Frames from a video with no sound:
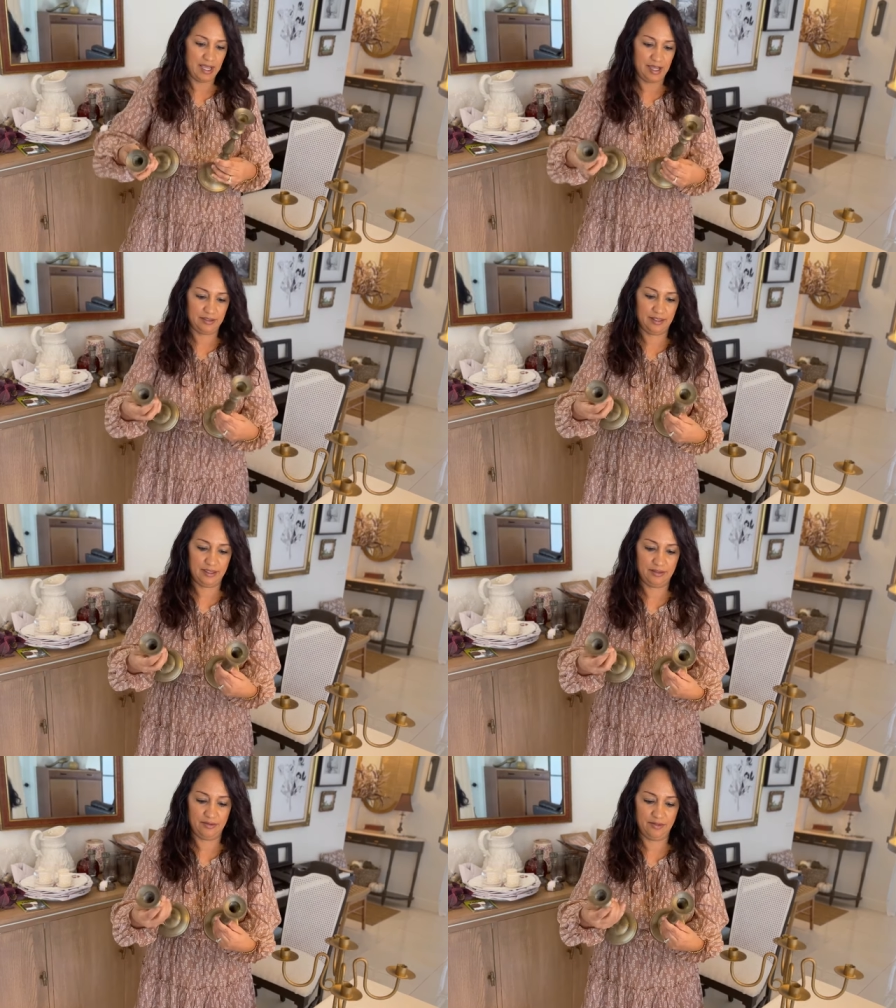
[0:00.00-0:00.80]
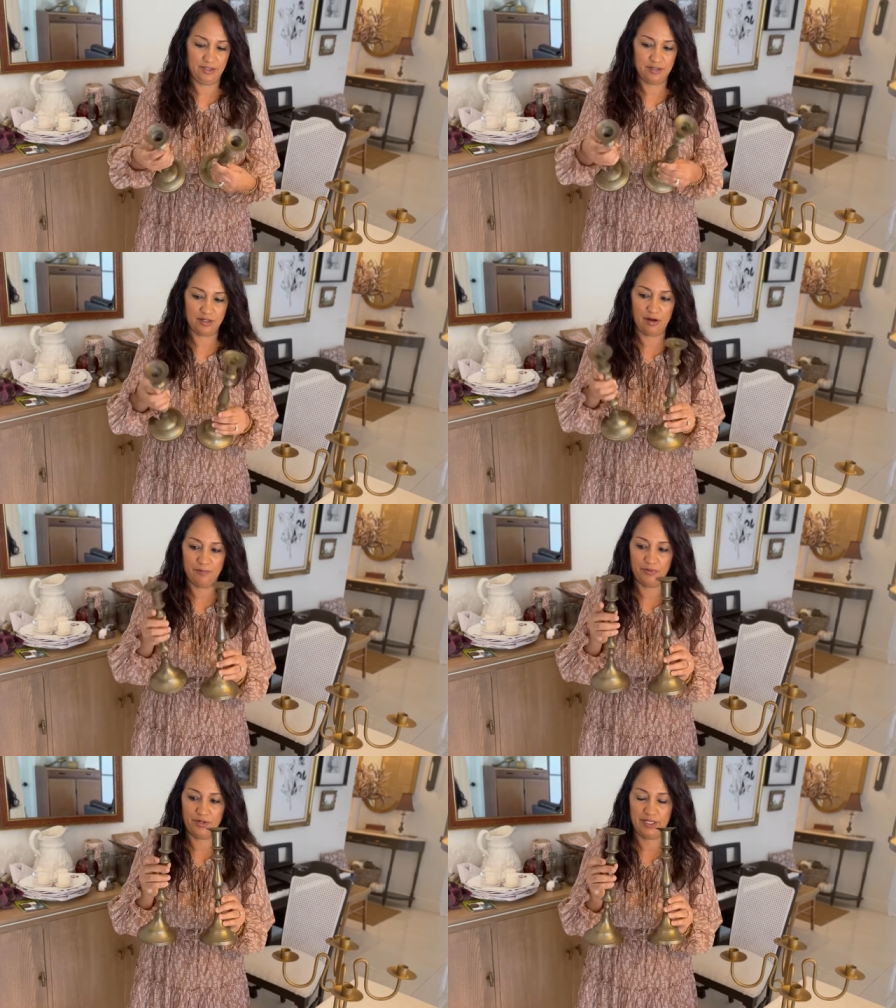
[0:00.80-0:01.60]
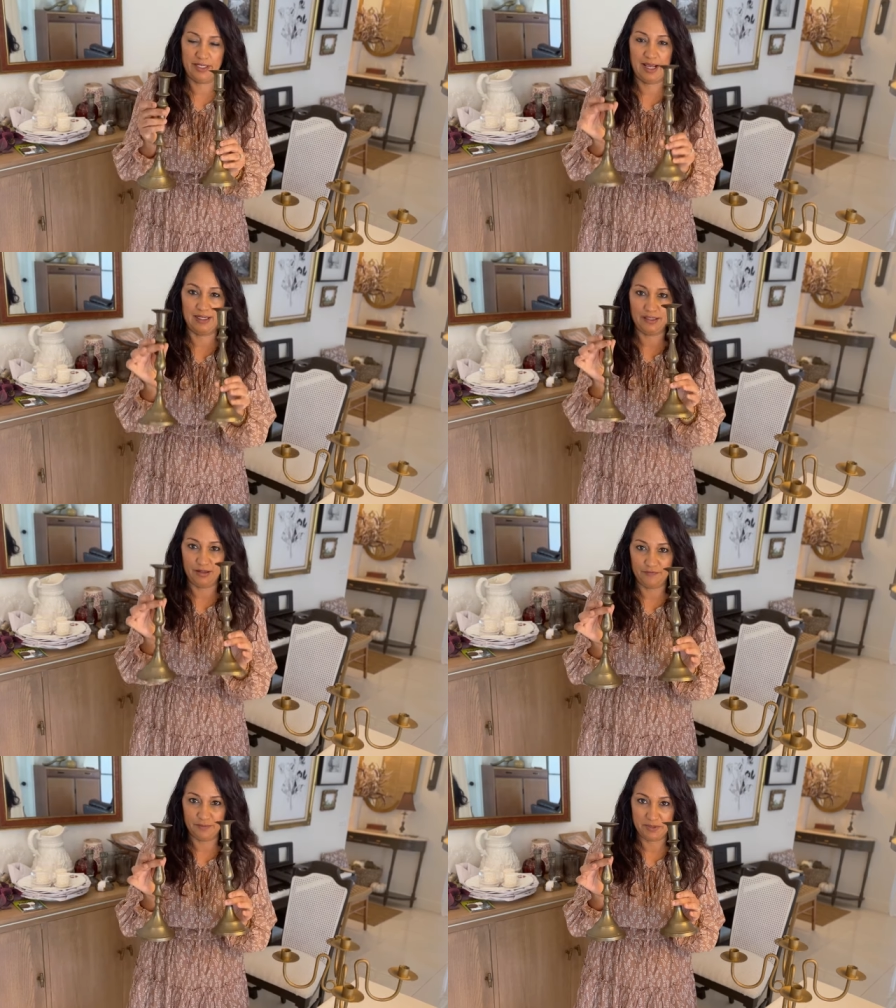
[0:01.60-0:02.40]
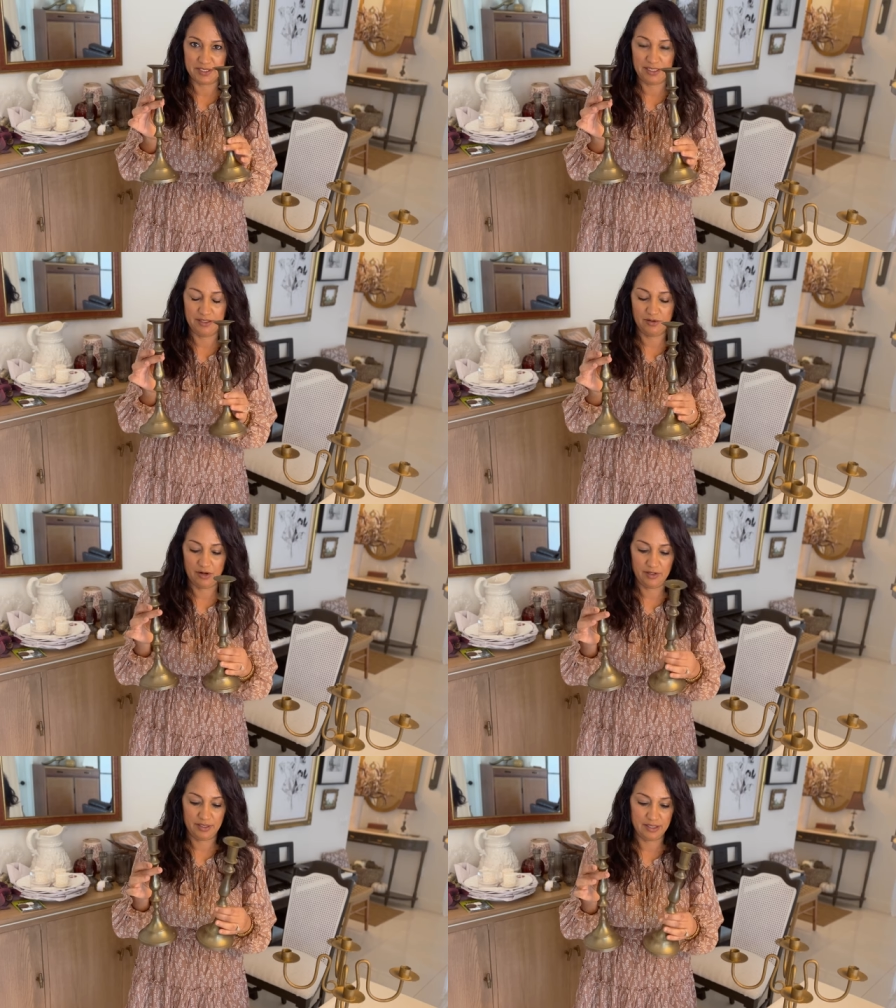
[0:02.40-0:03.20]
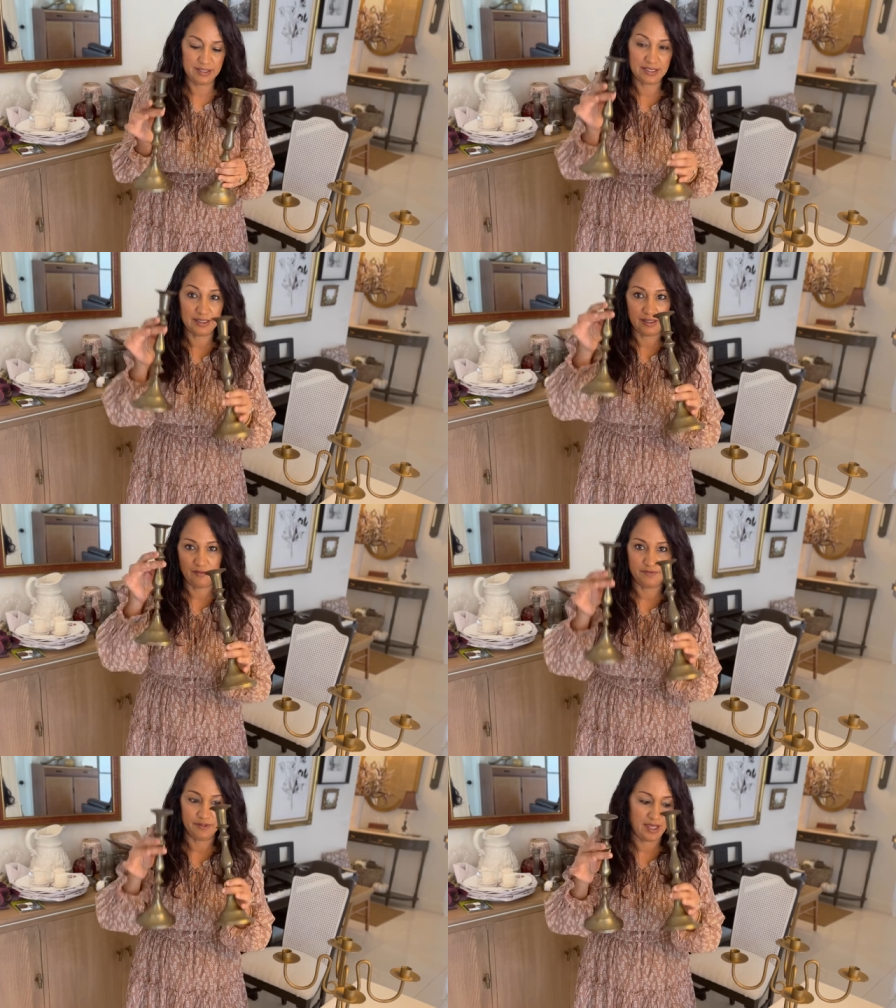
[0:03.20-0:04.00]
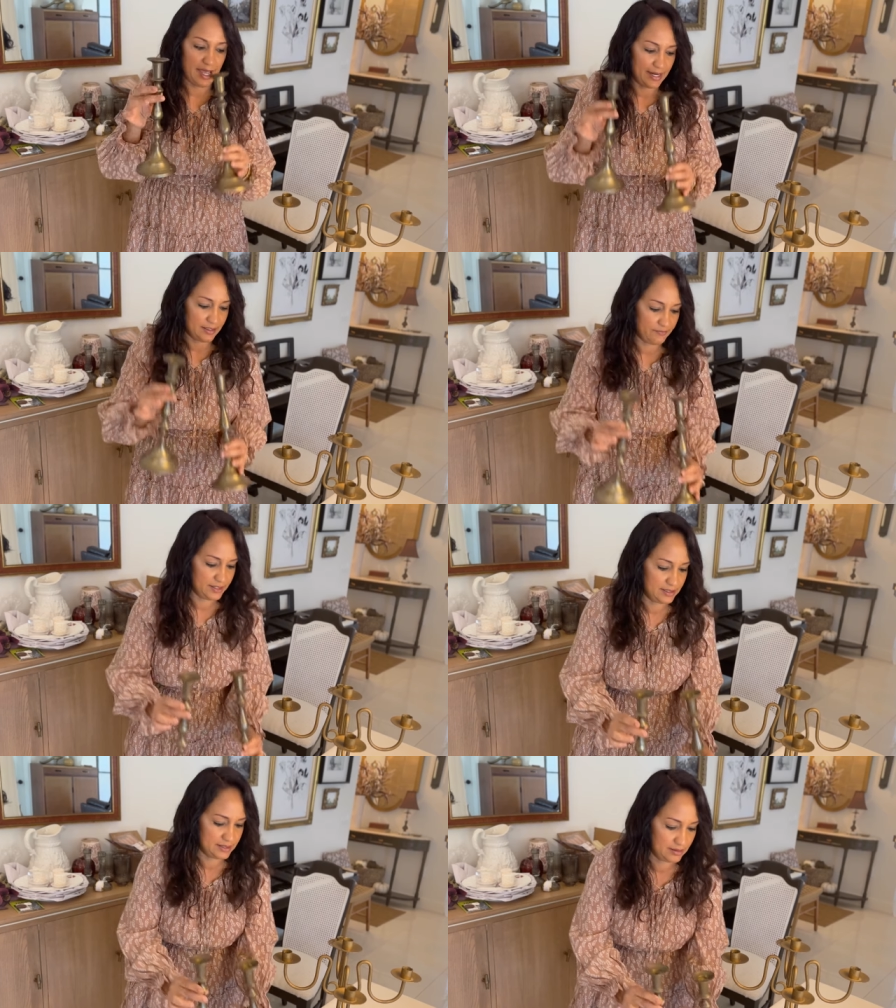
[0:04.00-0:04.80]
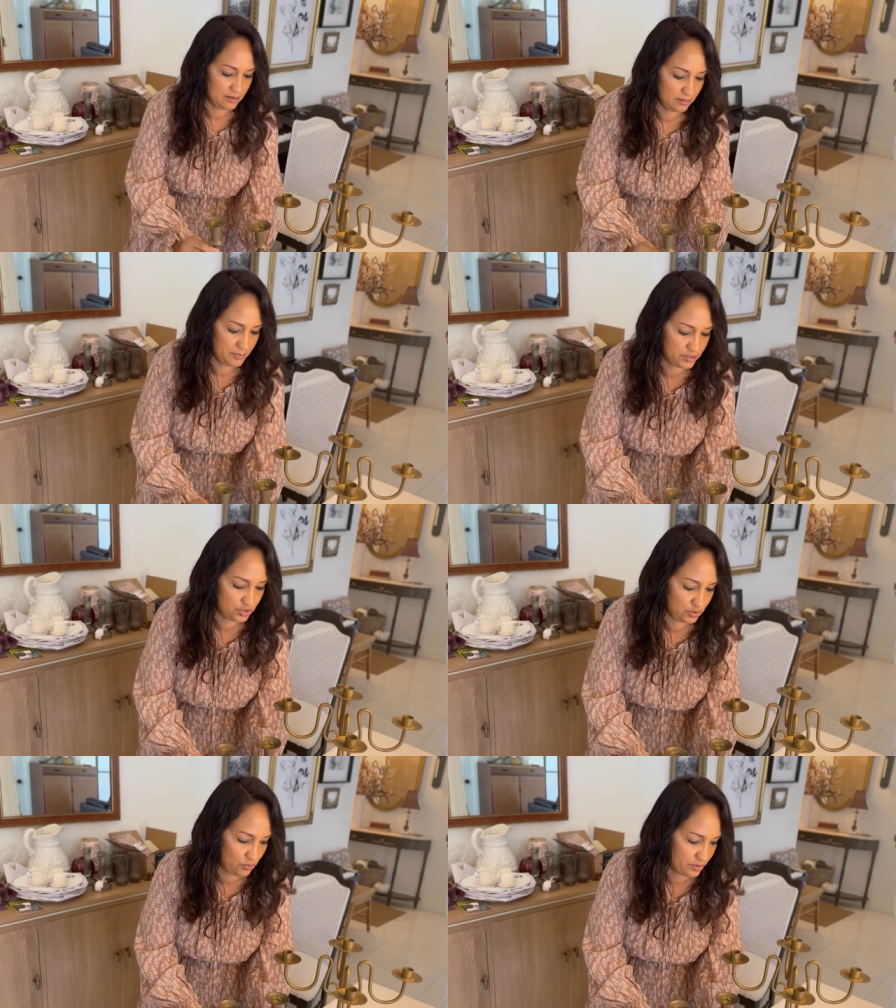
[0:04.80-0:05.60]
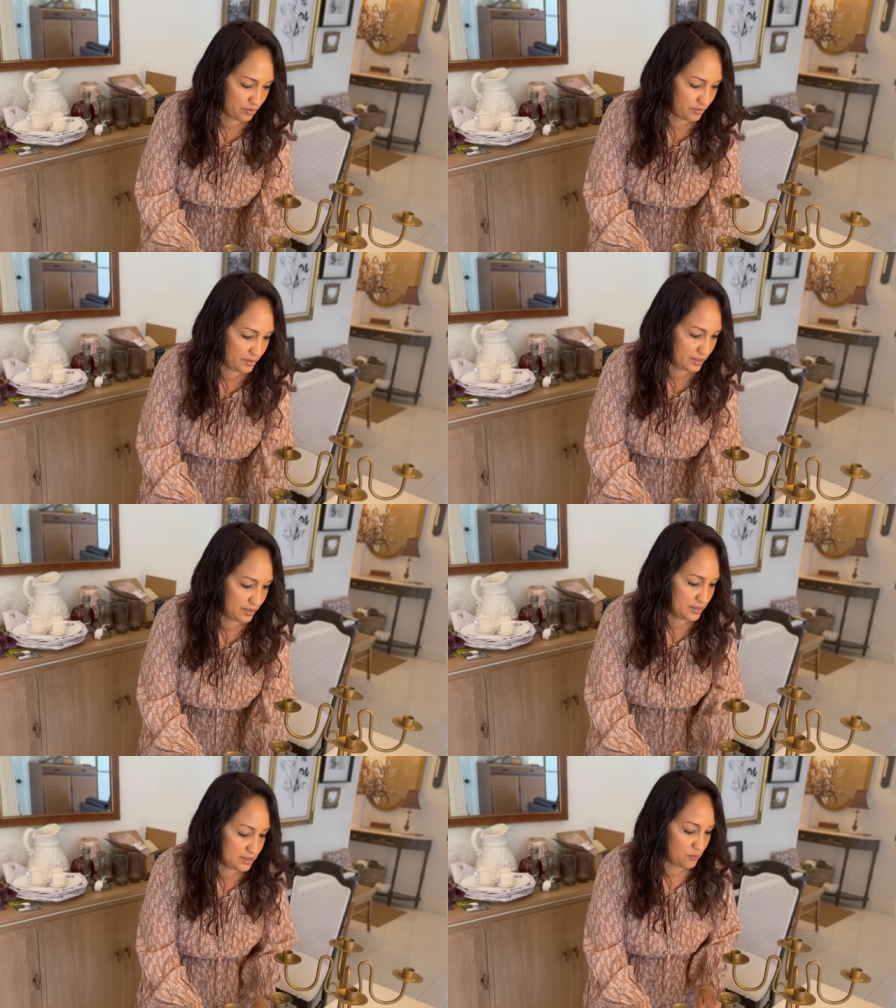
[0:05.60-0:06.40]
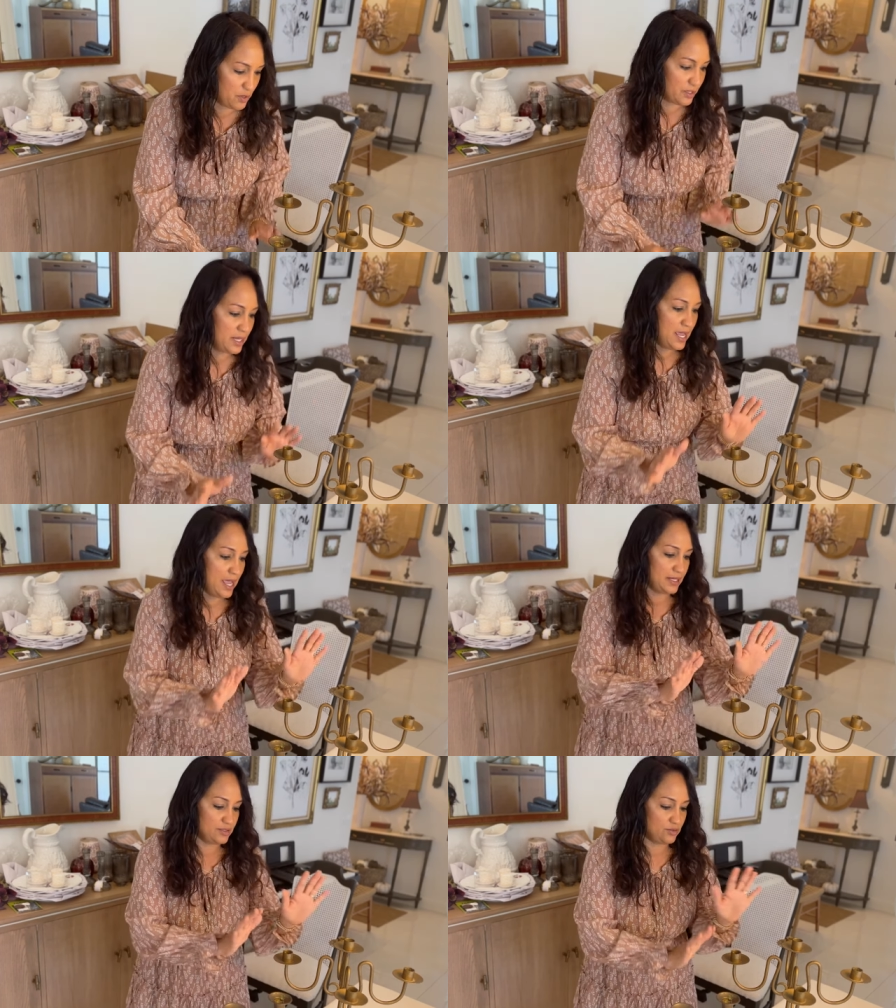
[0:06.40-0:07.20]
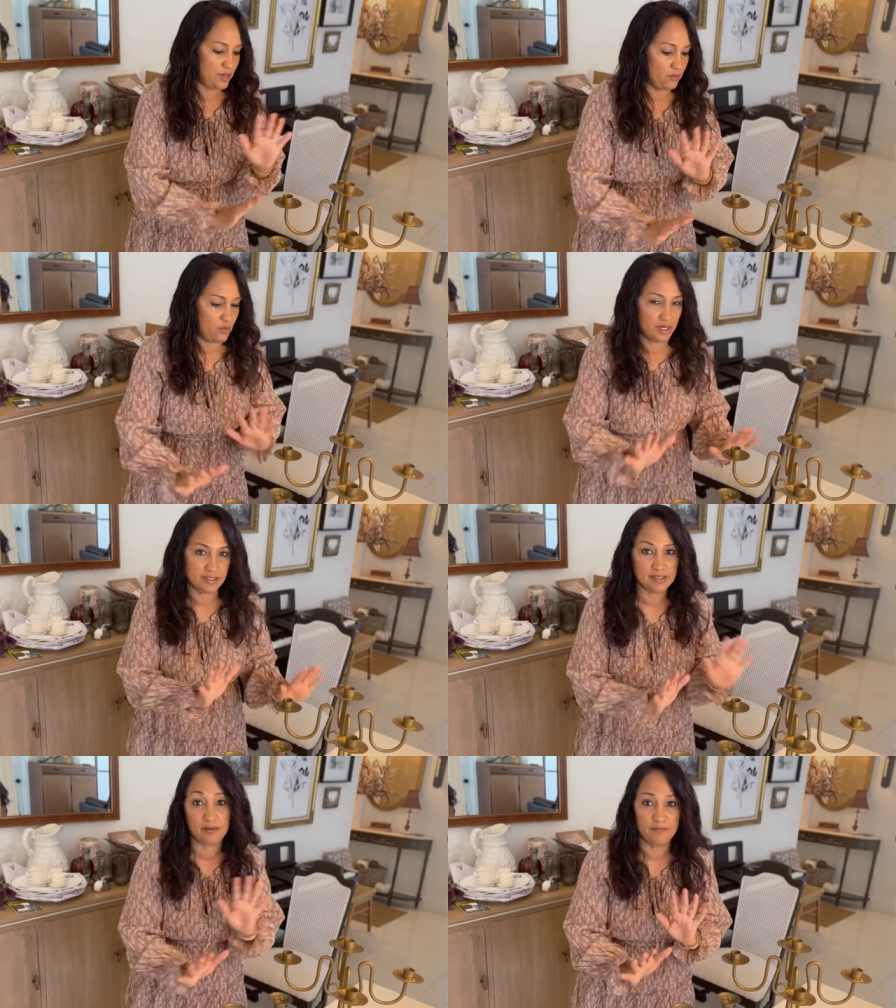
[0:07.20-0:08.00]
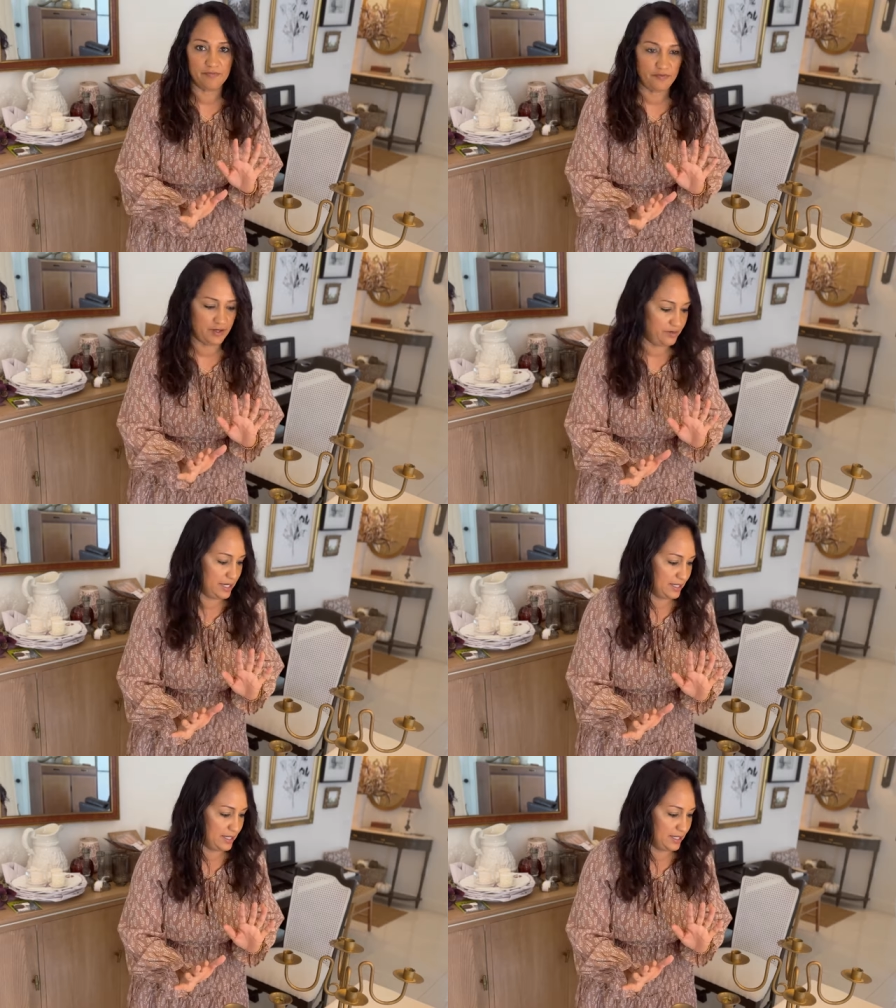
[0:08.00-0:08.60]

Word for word: I think these are pretty. I love the patina on these and I love the height of it. It's a little bit shorter than this one. And so I wanted some varying